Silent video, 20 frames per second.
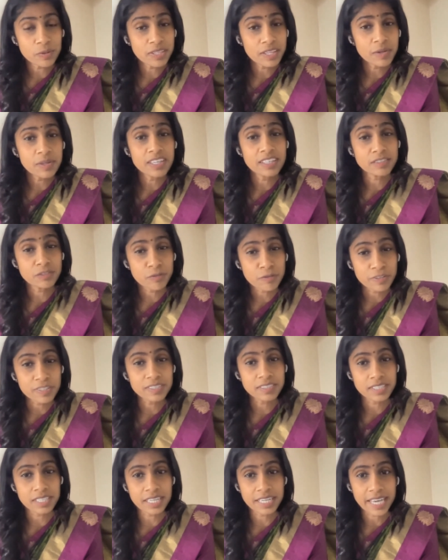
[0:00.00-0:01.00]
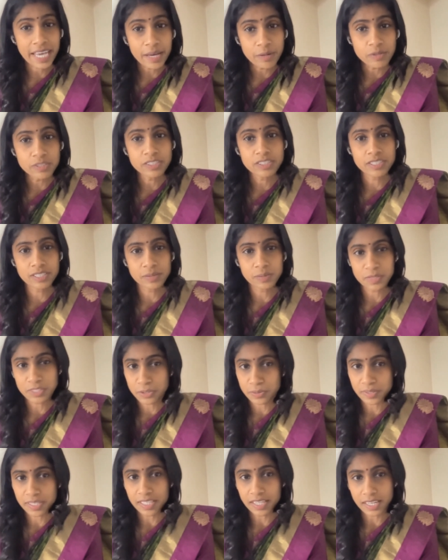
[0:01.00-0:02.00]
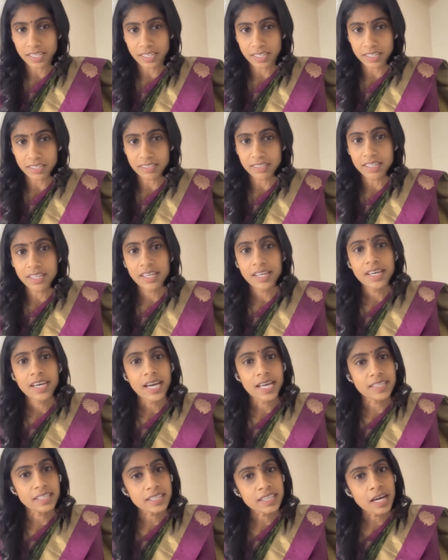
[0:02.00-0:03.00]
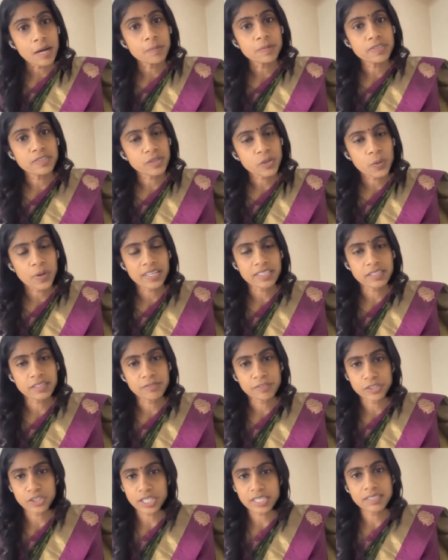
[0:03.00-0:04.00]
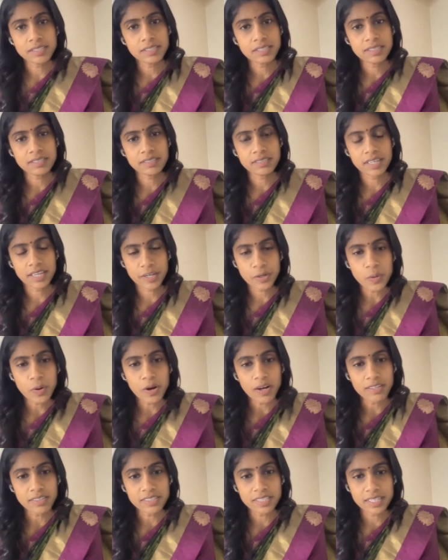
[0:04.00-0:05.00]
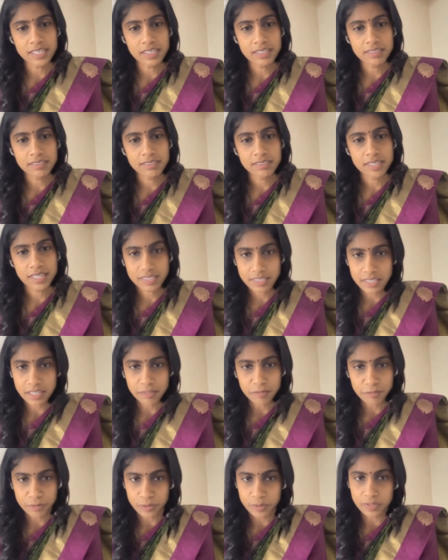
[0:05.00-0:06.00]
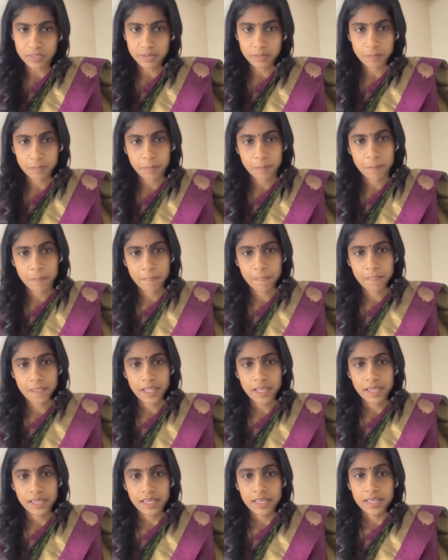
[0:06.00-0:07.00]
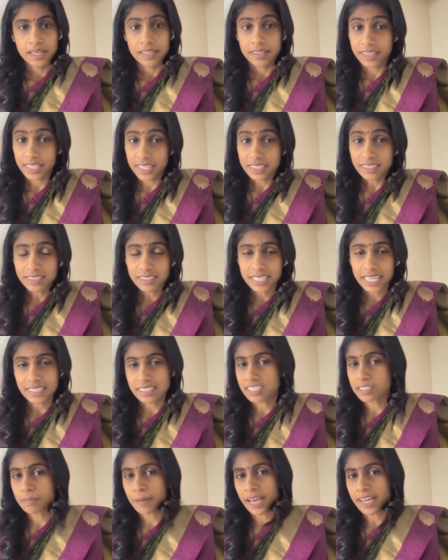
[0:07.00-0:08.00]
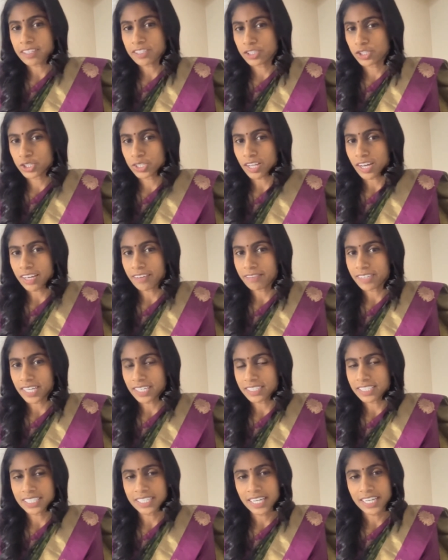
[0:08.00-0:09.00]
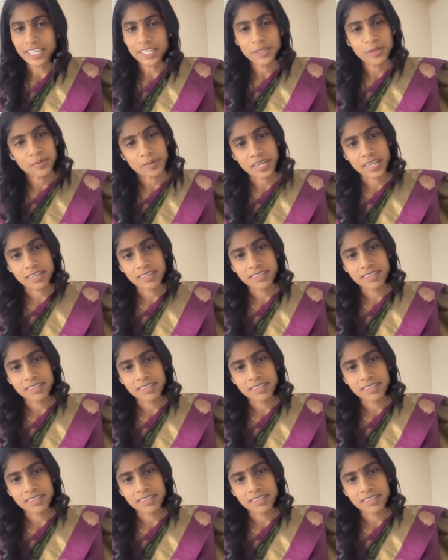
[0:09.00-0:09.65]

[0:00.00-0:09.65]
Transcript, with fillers: without his first encounter with Sri Lanka and the Tamil's quest for justice, equality, and self rule. This takes us back to July of 1983.